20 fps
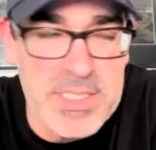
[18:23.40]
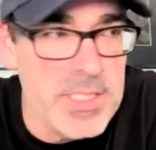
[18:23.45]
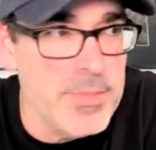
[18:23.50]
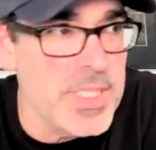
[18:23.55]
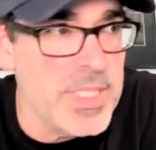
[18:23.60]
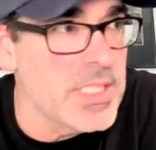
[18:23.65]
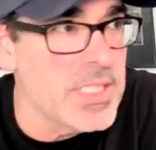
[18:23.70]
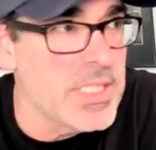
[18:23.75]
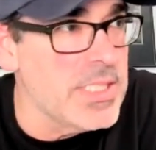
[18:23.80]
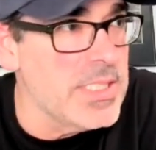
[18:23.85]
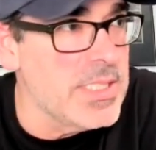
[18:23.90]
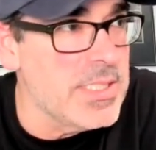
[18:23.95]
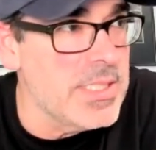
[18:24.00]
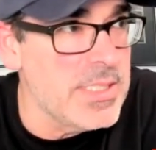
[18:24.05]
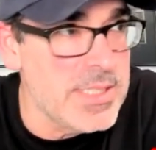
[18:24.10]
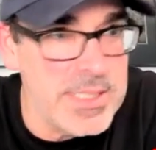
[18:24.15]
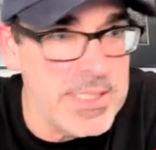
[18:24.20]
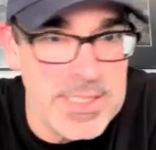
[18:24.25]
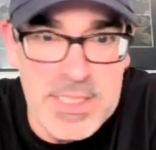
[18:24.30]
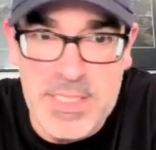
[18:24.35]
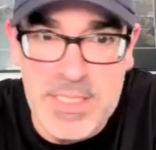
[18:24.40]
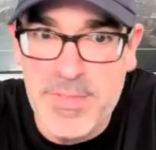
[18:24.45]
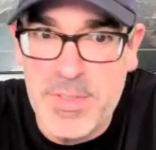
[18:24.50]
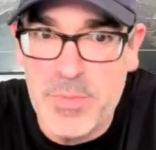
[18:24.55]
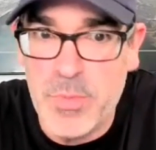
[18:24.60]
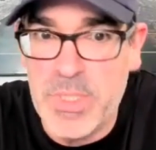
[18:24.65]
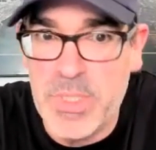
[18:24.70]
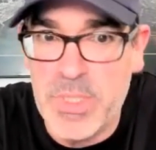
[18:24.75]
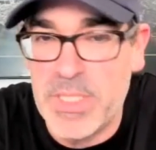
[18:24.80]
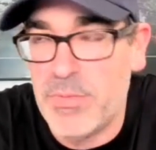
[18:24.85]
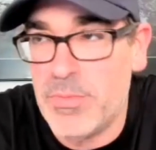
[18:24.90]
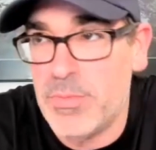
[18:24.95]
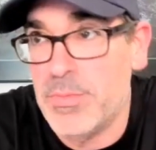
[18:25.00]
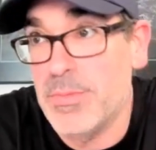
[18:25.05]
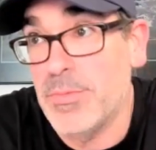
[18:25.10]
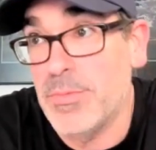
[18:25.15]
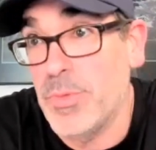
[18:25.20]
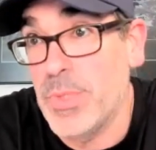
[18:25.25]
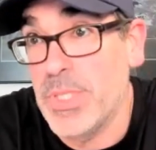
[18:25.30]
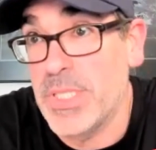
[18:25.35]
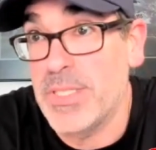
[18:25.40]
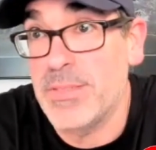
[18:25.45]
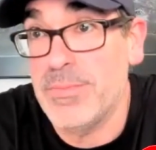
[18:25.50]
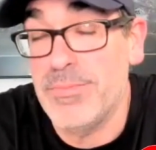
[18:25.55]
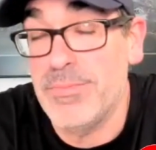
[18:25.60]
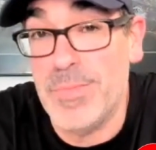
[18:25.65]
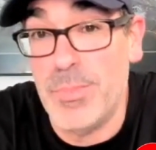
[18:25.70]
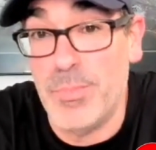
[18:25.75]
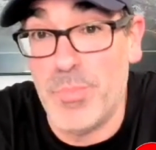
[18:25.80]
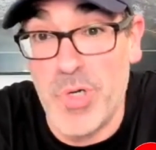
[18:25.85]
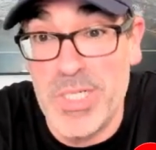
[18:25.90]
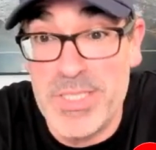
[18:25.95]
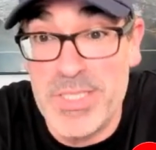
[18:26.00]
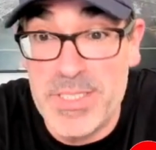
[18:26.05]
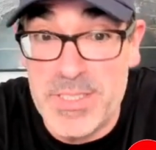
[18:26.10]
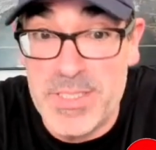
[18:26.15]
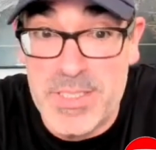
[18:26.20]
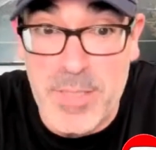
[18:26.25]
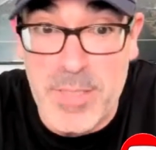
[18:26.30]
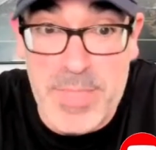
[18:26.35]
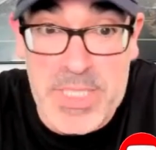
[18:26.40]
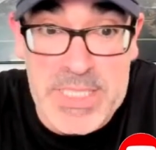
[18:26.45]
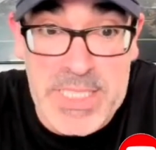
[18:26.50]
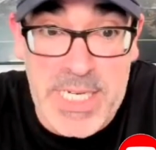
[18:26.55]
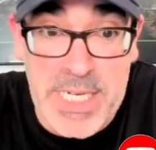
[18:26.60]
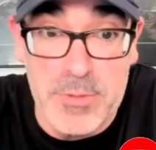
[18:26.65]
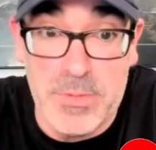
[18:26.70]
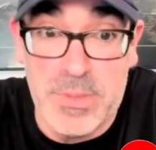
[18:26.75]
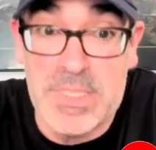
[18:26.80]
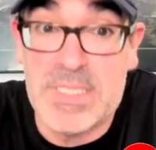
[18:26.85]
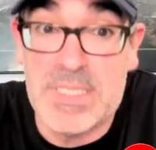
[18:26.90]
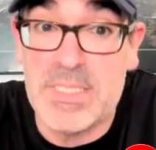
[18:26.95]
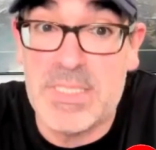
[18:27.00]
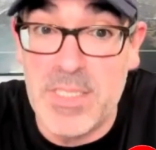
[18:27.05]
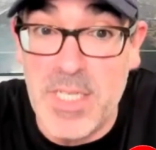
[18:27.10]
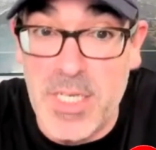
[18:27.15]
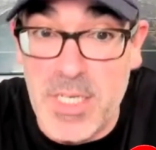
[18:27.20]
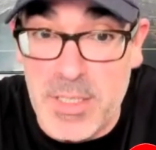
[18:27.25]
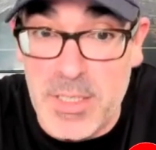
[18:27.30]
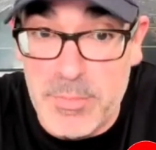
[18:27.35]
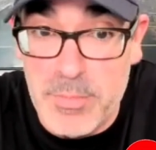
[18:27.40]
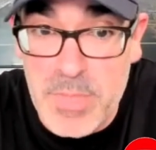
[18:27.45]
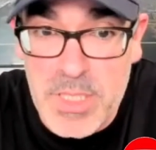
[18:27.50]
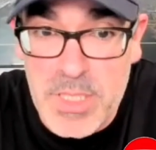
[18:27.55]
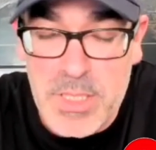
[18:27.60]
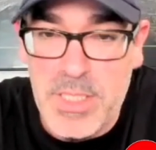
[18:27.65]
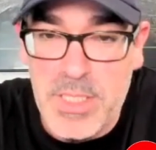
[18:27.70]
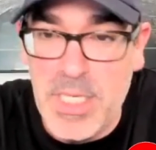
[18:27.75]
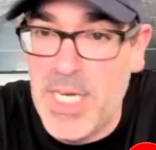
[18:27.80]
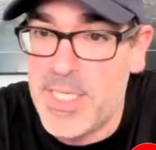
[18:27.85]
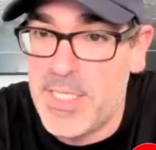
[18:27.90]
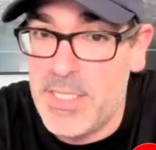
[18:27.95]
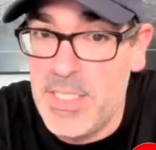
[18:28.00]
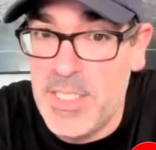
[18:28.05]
seemingly still, even with prices coming down some, not